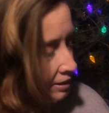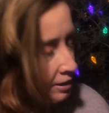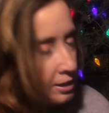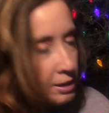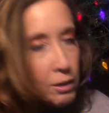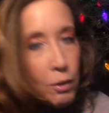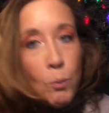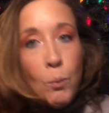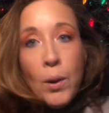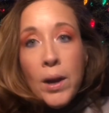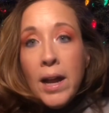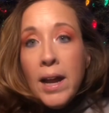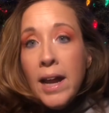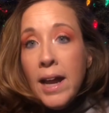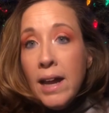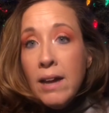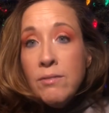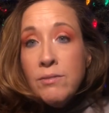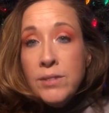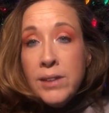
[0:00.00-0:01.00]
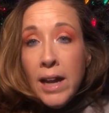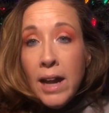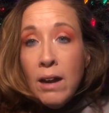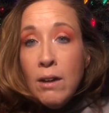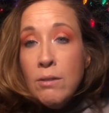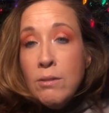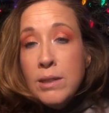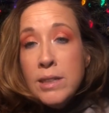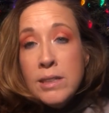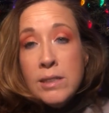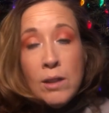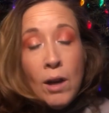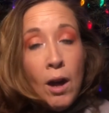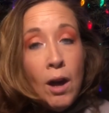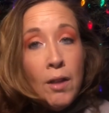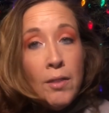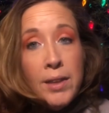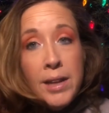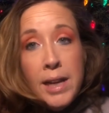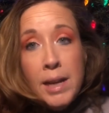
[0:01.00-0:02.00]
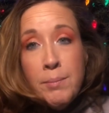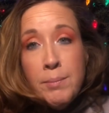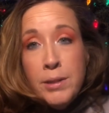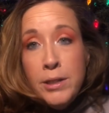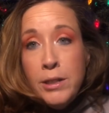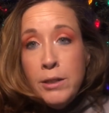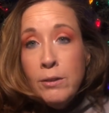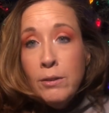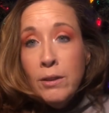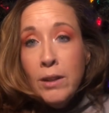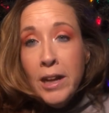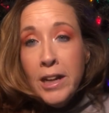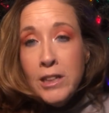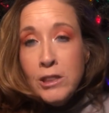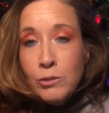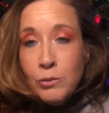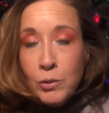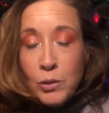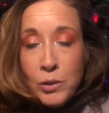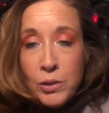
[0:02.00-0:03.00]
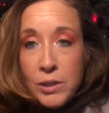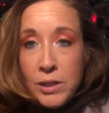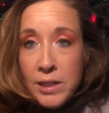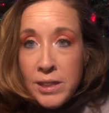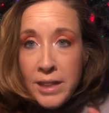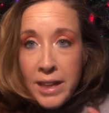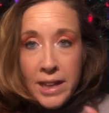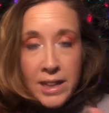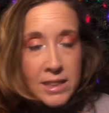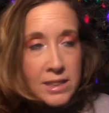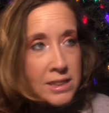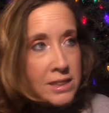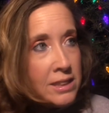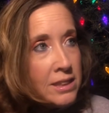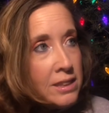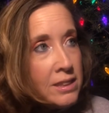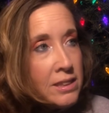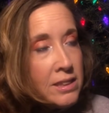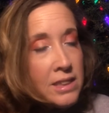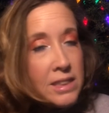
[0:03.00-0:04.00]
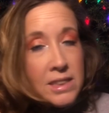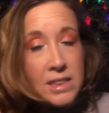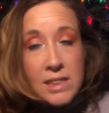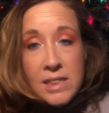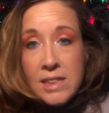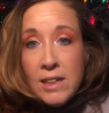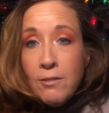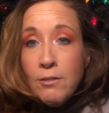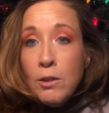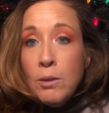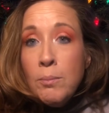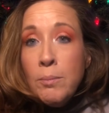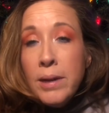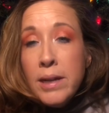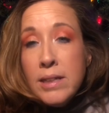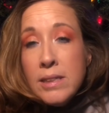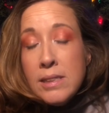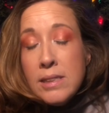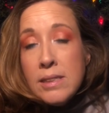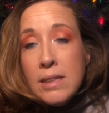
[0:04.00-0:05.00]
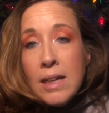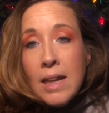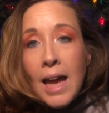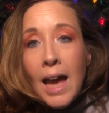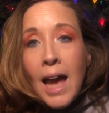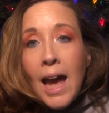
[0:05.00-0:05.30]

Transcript: you know, what I have now is all that I'm going to utilize for the next several months.